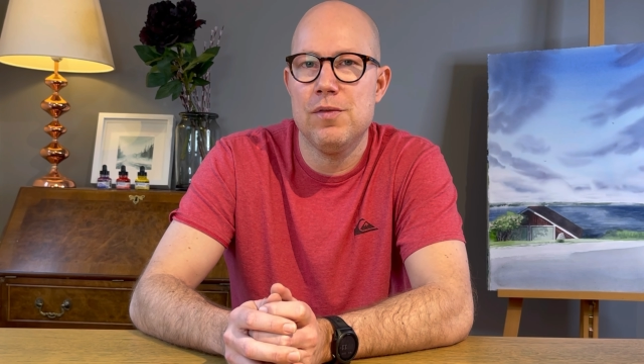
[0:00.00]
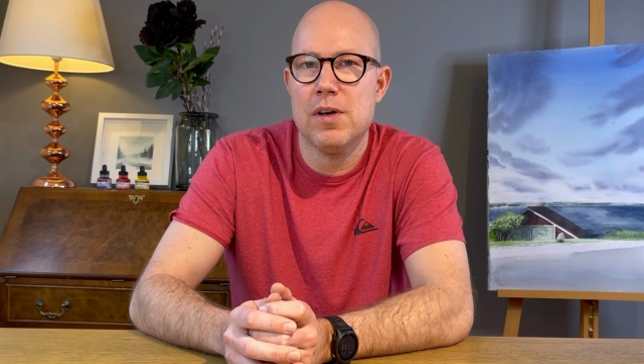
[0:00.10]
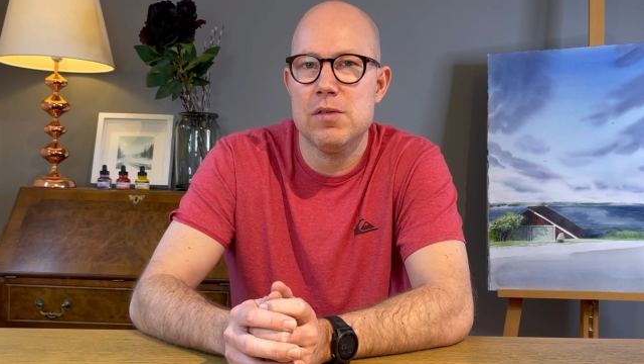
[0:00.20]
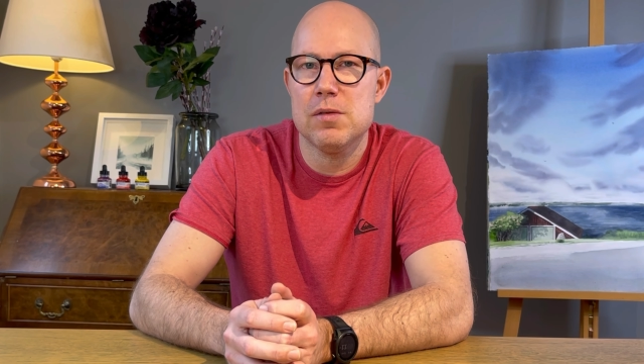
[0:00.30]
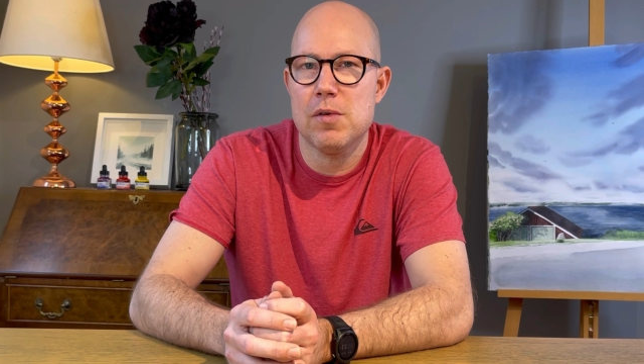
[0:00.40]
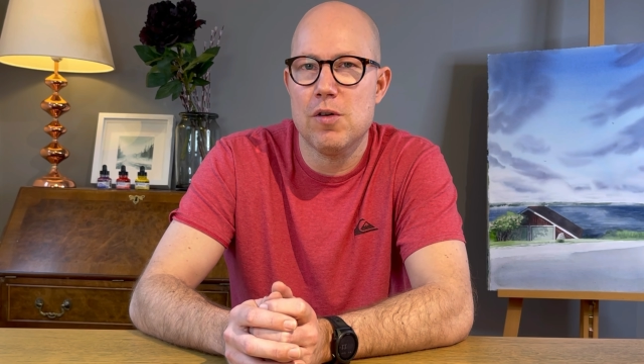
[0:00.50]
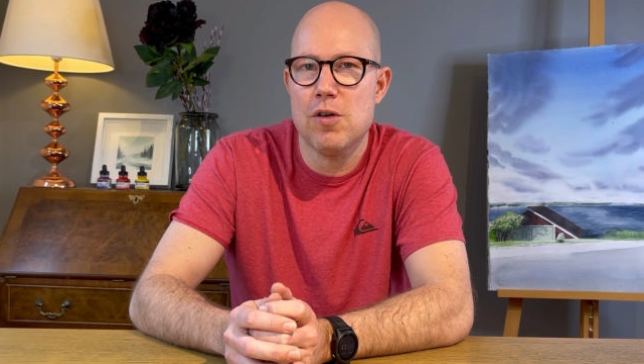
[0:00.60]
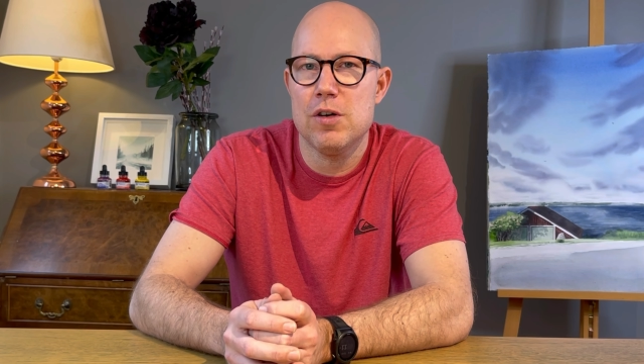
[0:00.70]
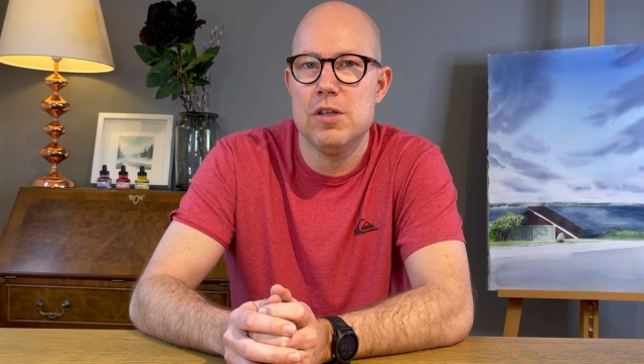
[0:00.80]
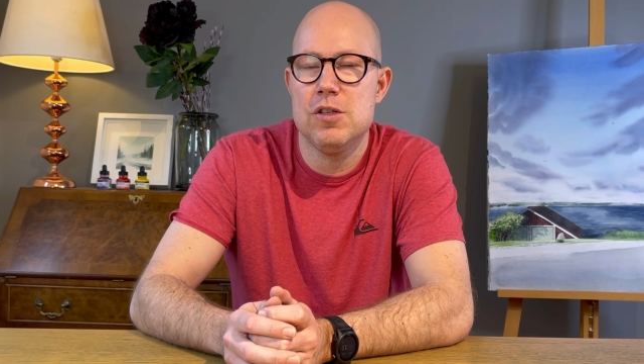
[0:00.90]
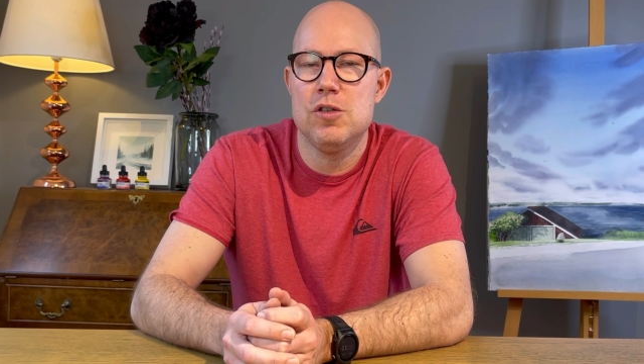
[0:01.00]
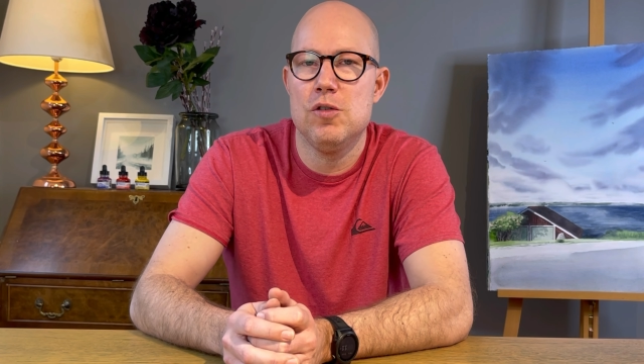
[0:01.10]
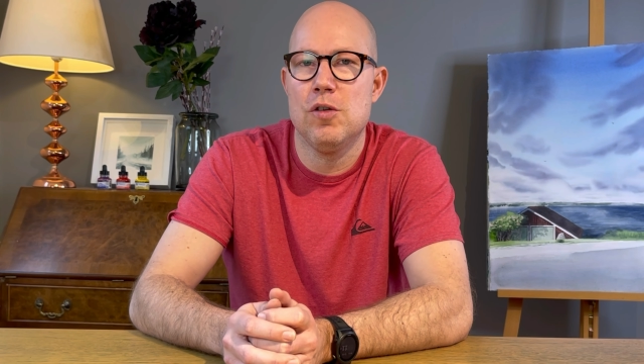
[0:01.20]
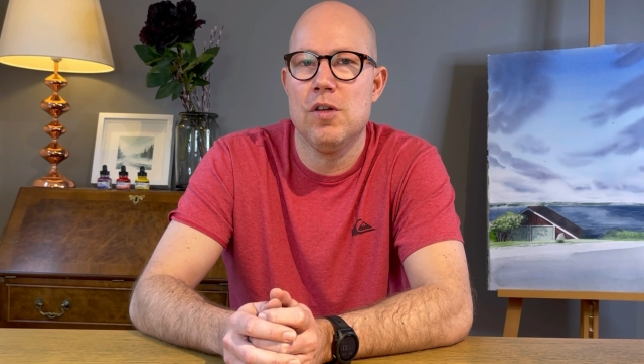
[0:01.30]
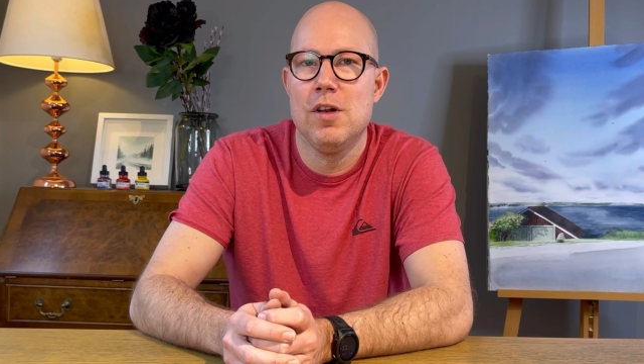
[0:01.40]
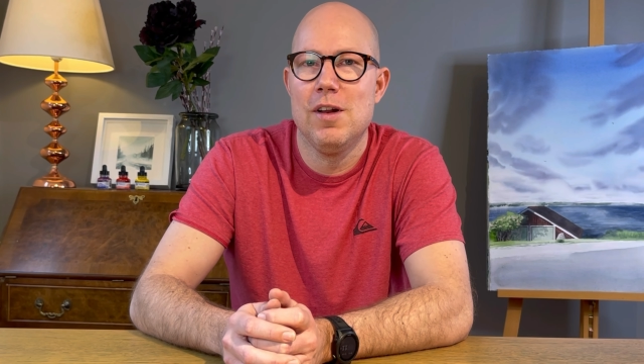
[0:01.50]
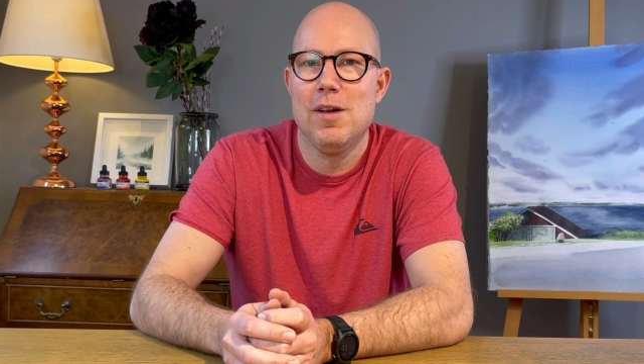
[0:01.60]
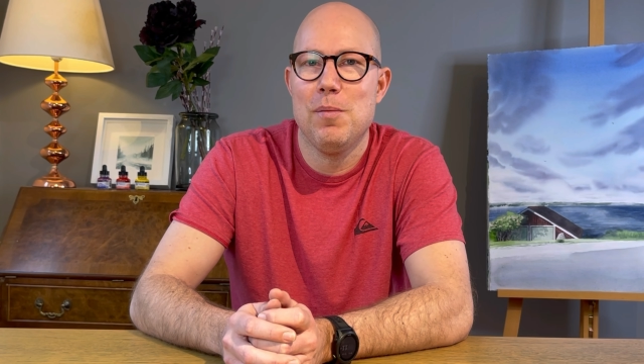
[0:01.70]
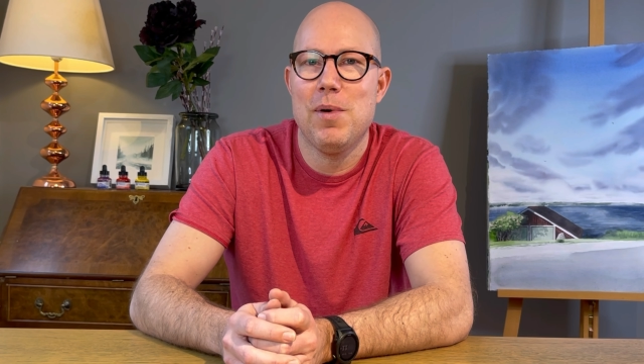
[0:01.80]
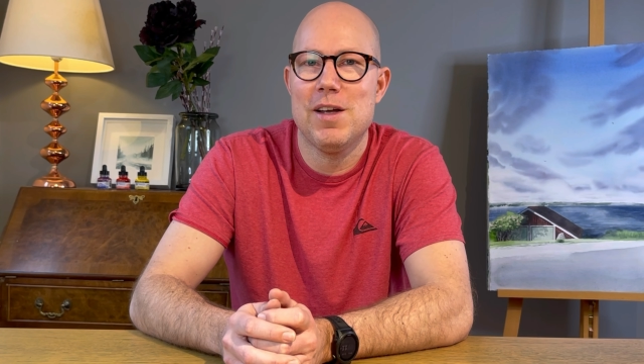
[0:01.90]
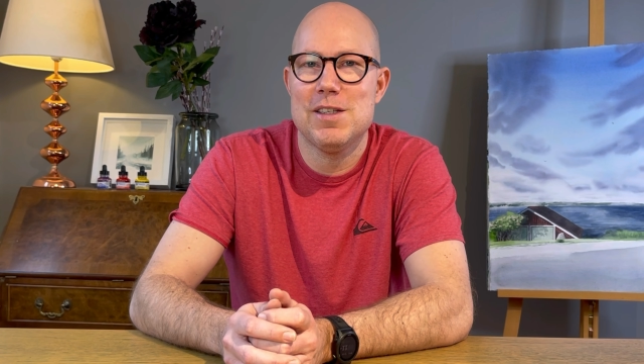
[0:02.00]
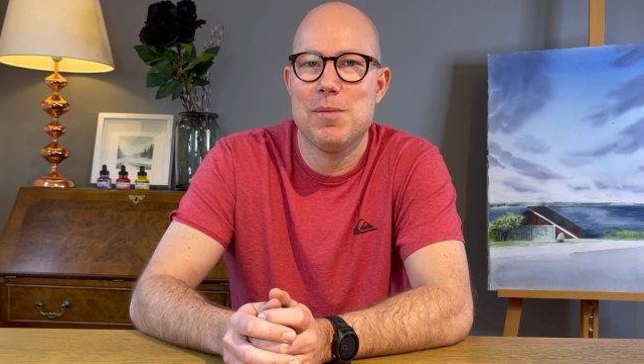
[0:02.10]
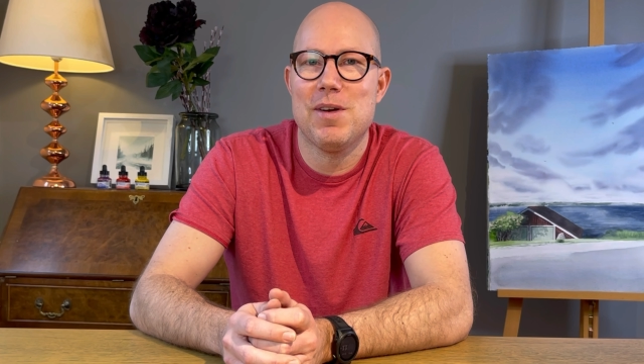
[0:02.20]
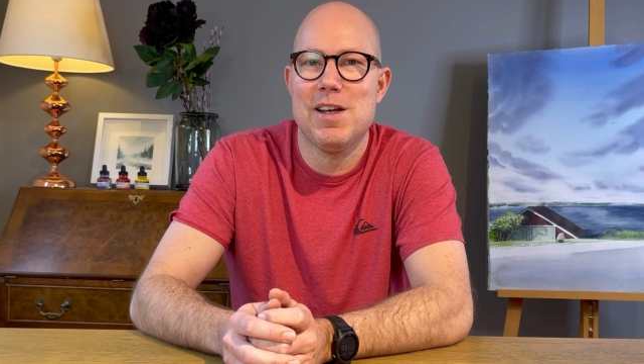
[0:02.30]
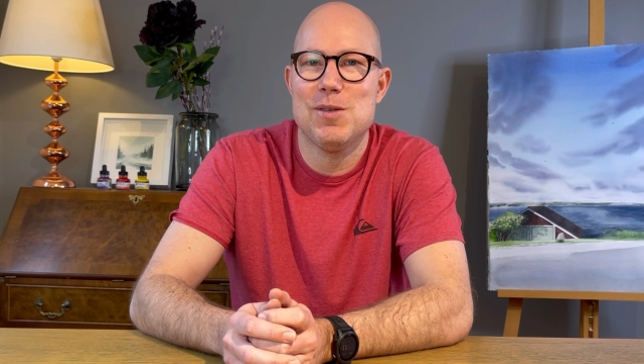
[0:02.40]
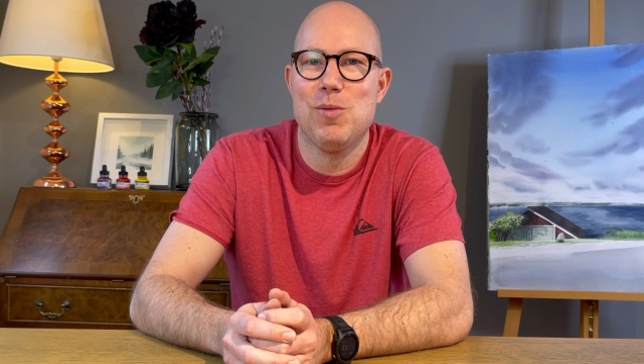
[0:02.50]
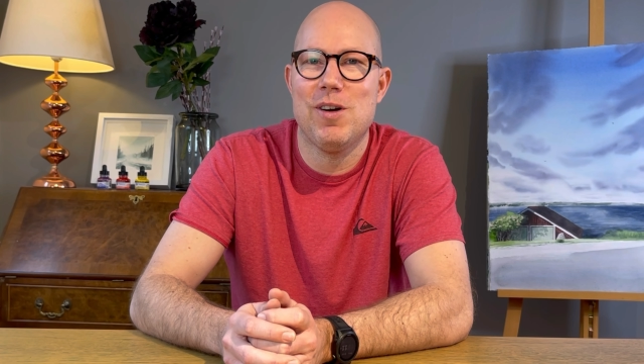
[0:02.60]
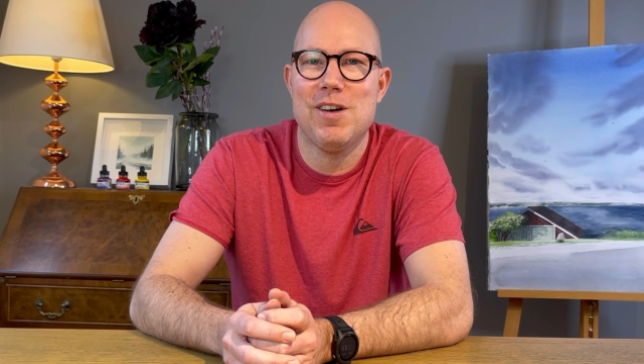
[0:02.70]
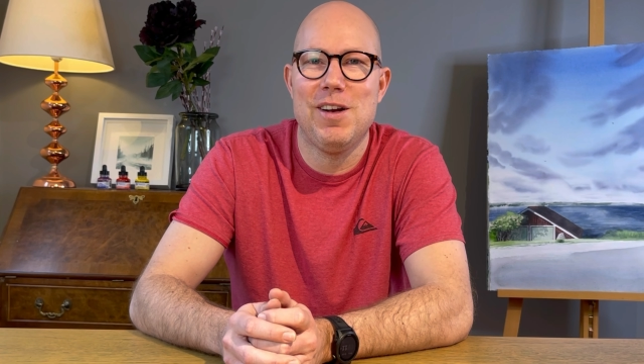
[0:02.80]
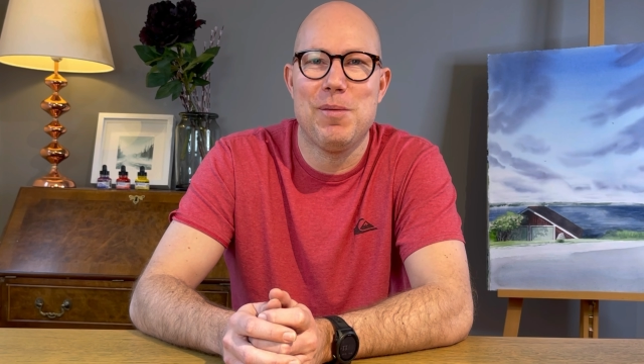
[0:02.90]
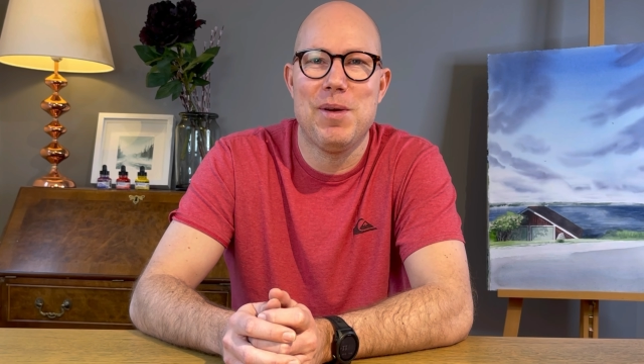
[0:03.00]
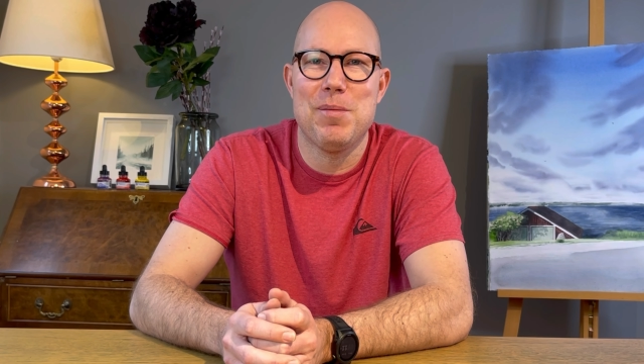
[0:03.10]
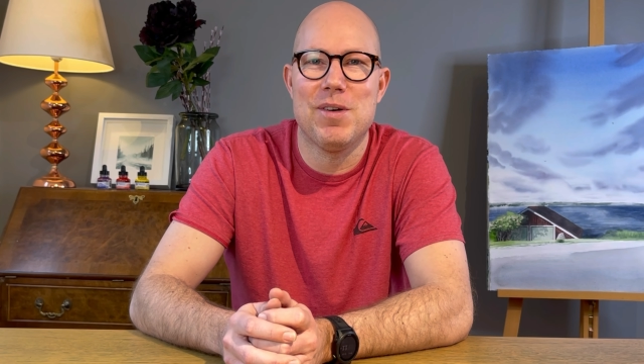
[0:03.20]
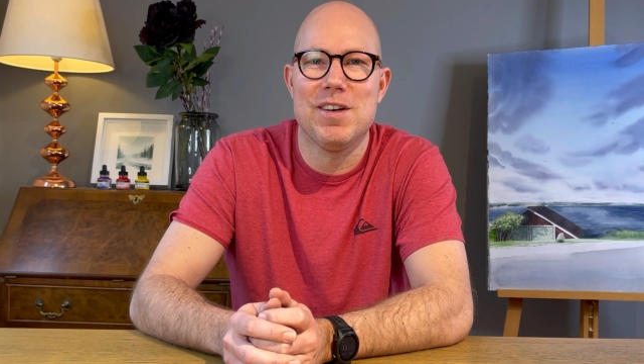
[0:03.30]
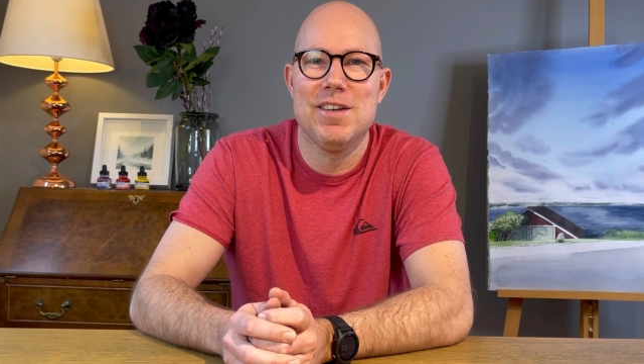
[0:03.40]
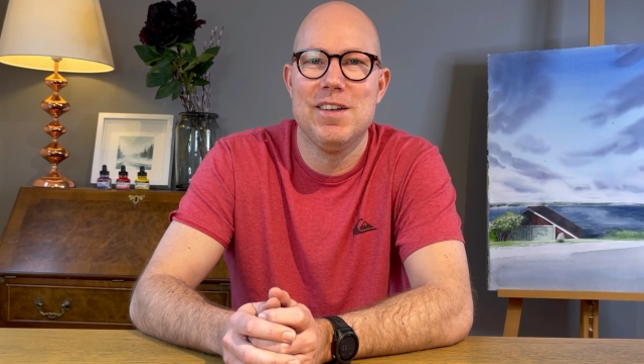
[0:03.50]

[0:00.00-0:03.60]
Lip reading: found some courage to buy some nice watercolor paper.